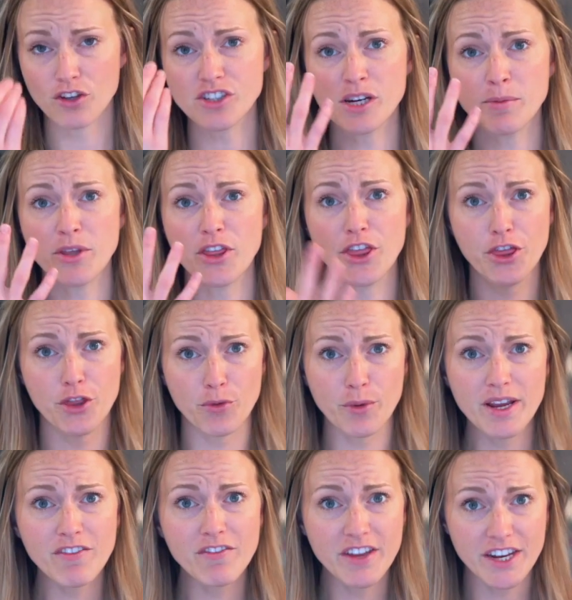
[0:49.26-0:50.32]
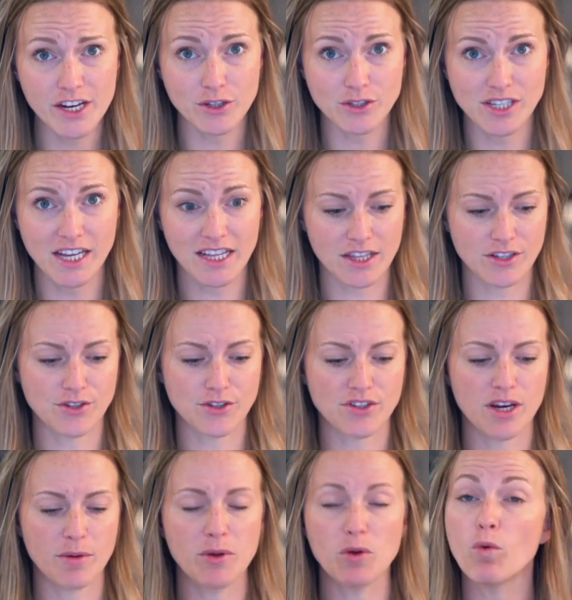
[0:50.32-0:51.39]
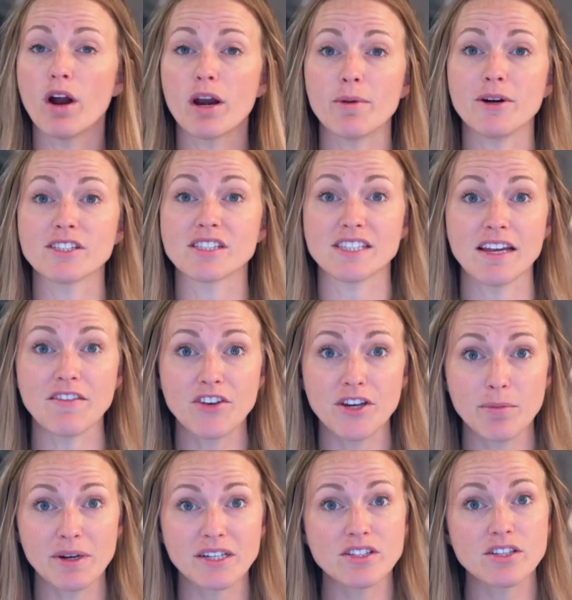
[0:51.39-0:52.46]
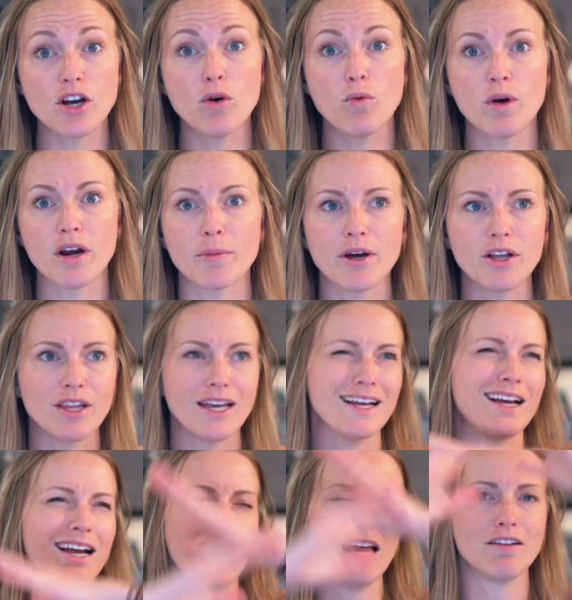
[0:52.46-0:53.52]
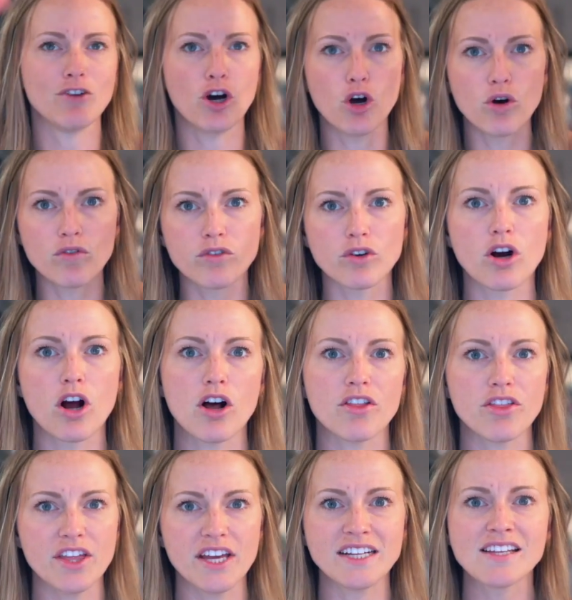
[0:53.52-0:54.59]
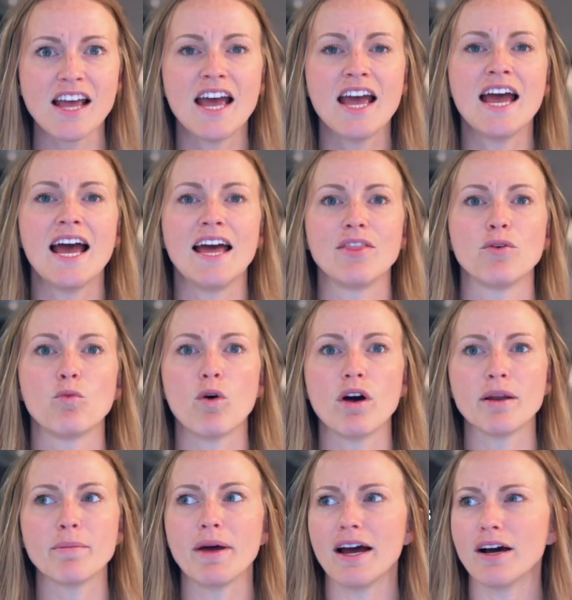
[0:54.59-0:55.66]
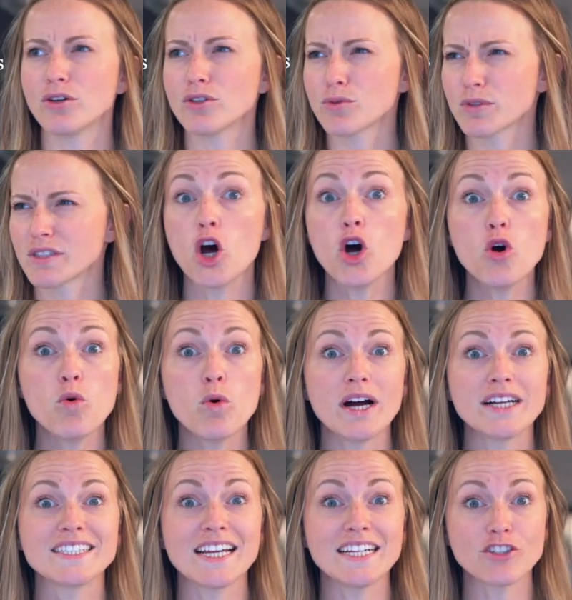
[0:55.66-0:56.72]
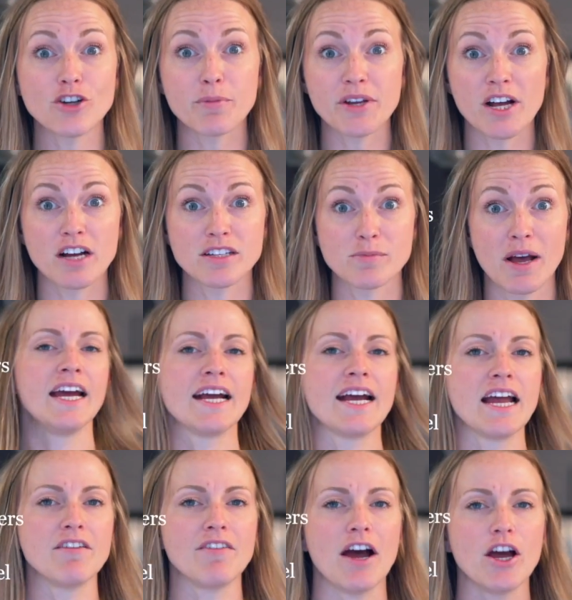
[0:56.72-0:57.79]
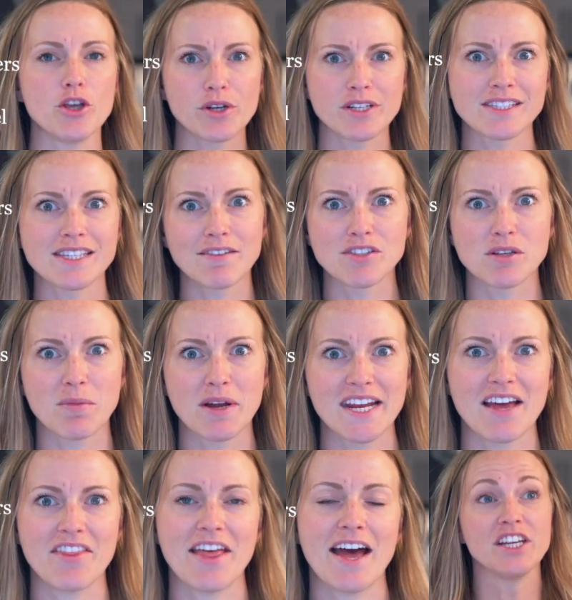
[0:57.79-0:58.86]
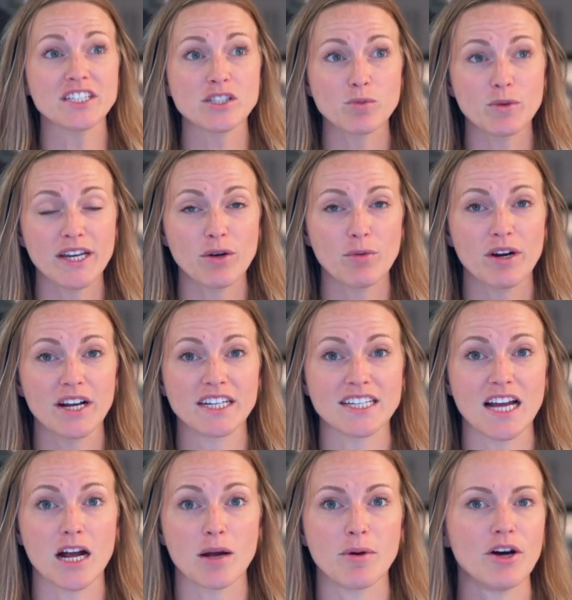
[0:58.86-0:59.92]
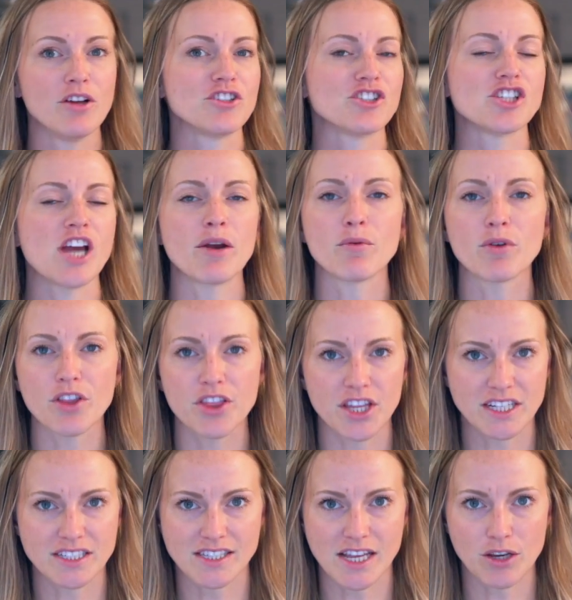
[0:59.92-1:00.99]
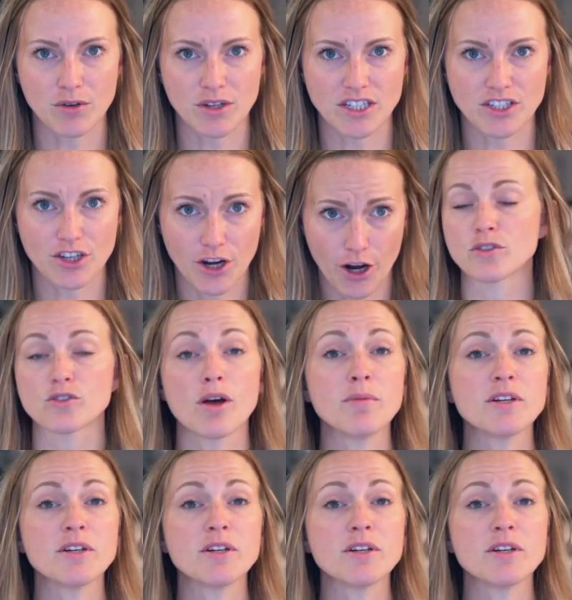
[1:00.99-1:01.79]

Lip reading: There's gonna be three videos like this. There's gonna be one about safety in Mexico, one about like kind of overall things, and then one about, oh, a day trip to Cozumel and kind of how you can save some money on that. This week, we're gonna talk about general things that you need to know. So